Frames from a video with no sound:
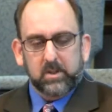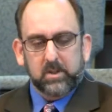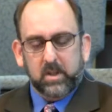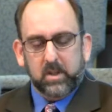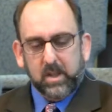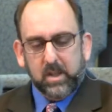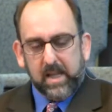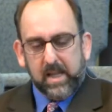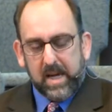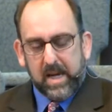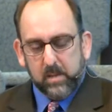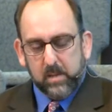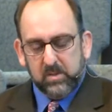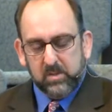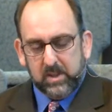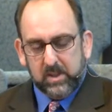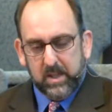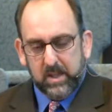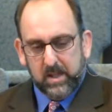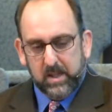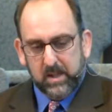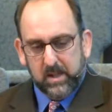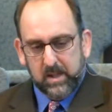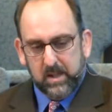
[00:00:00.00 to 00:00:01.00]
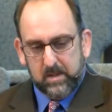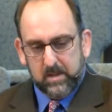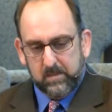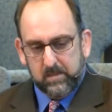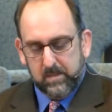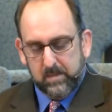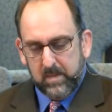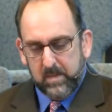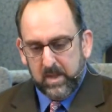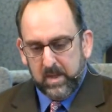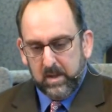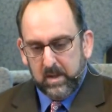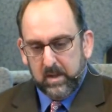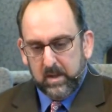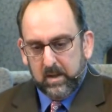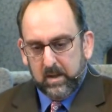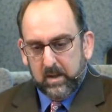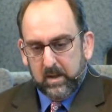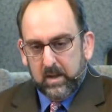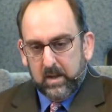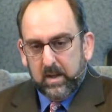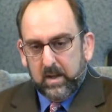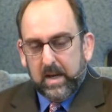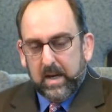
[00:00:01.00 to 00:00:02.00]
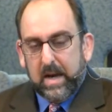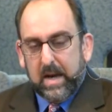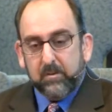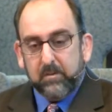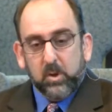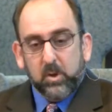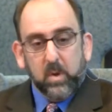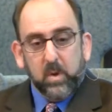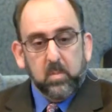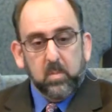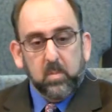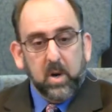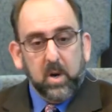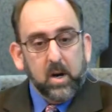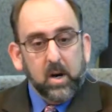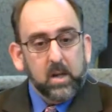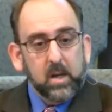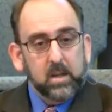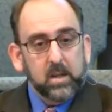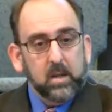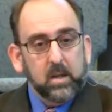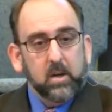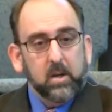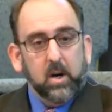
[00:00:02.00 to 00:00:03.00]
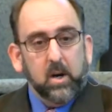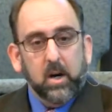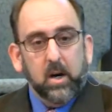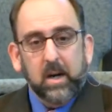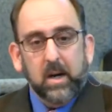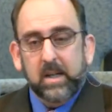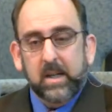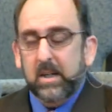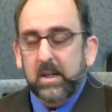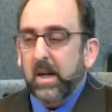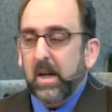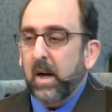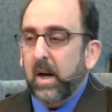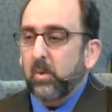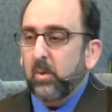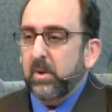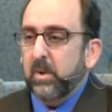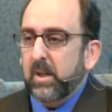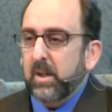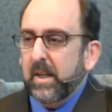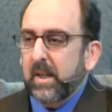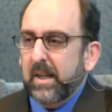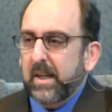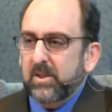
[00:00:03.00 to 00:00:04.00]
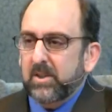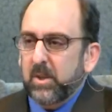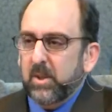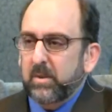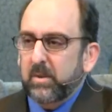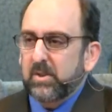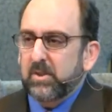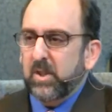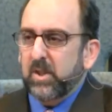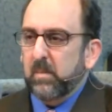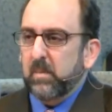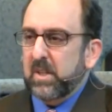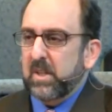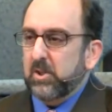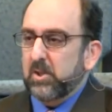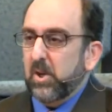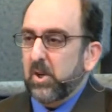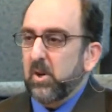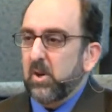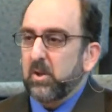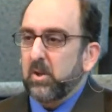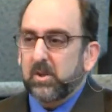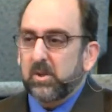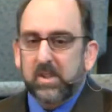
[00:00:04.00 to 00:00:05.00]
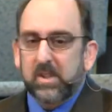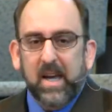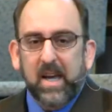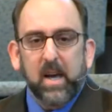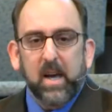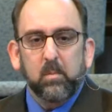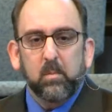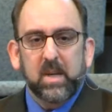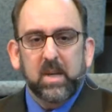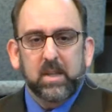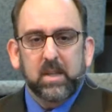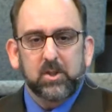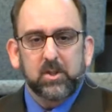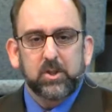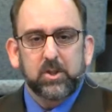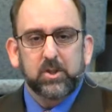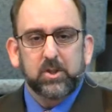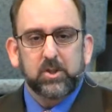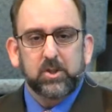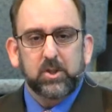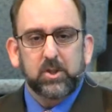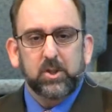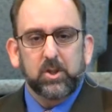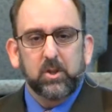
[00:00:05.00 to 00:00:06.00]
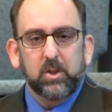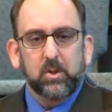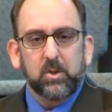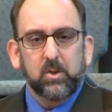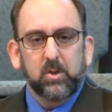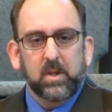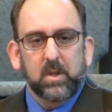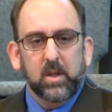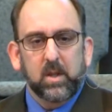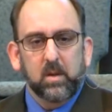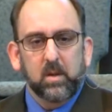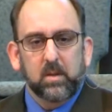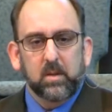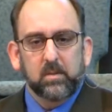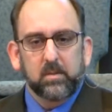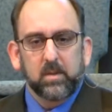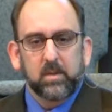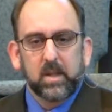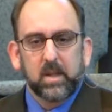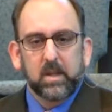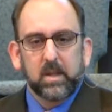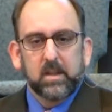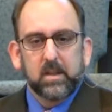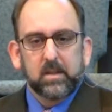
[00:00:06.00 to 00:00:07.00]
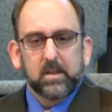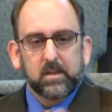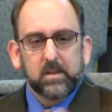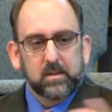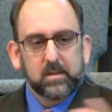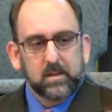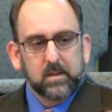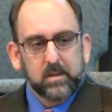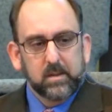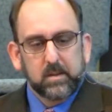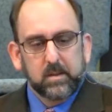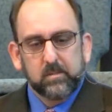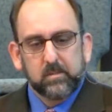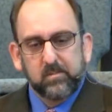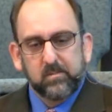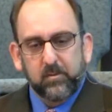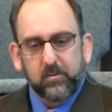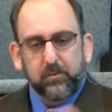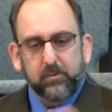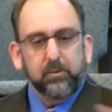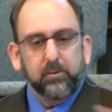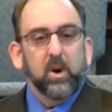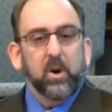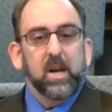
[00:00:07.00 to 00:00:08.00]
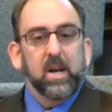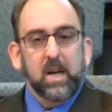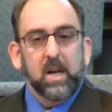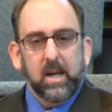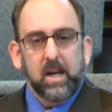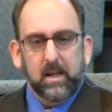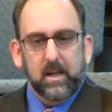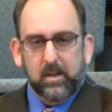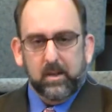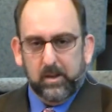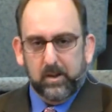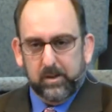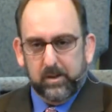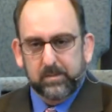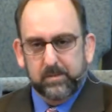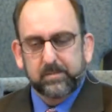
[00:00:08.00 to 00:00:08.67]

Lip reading: collapsed in, and after repairing the car, I did not realize there was some internal damage to the front end.